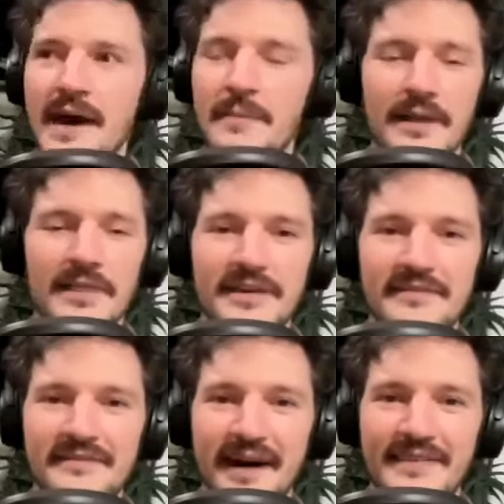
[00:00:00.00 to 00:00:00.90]
that my
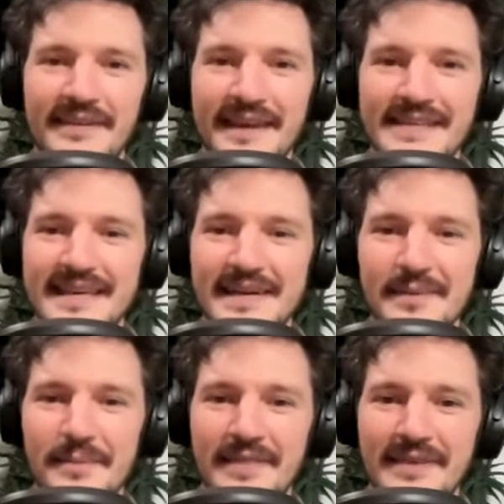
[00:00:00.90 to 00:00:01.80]
thief. I think that's going to
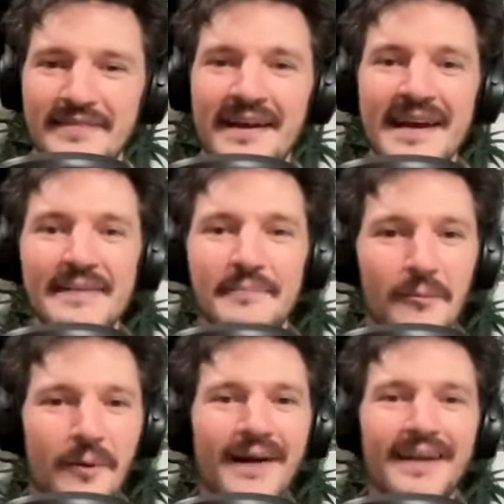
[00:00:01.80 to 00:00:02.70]
be my
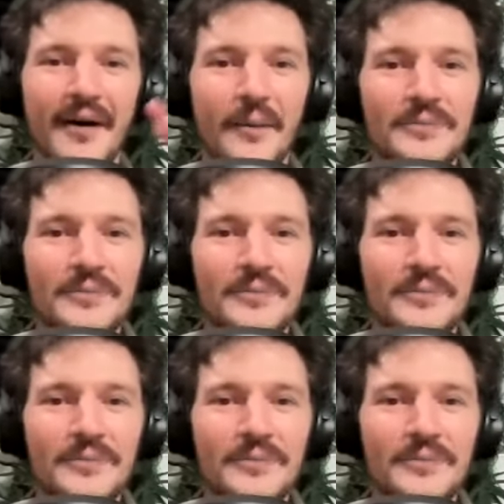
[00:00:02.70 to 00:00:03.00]
thief. I'll